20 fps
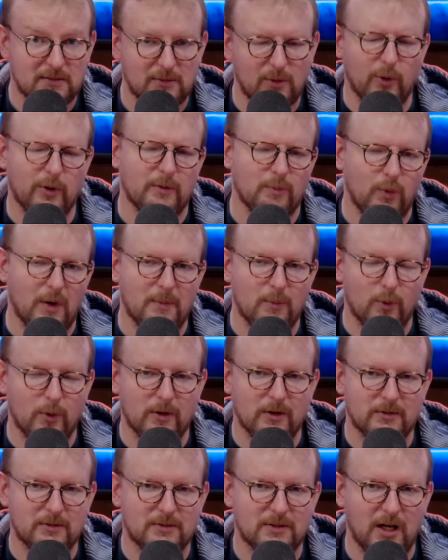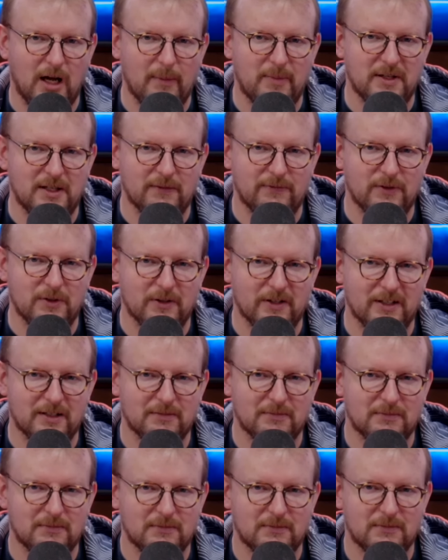Or 1 more copy if you're
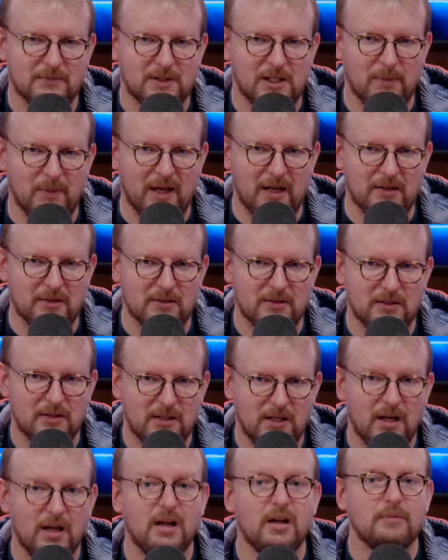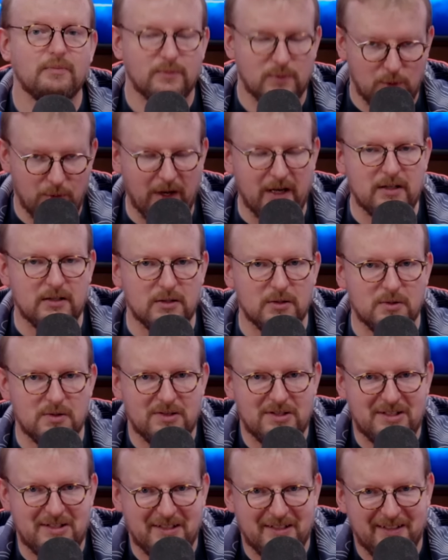in Commander. Great
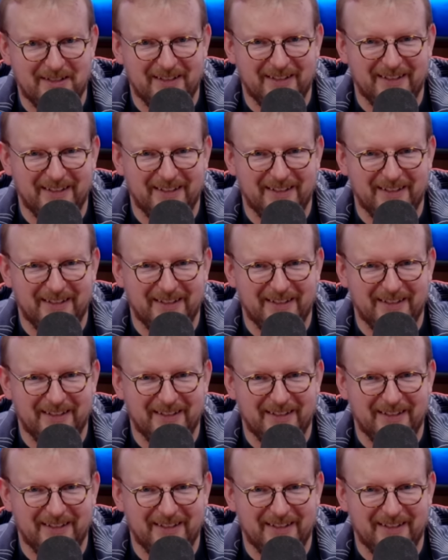news.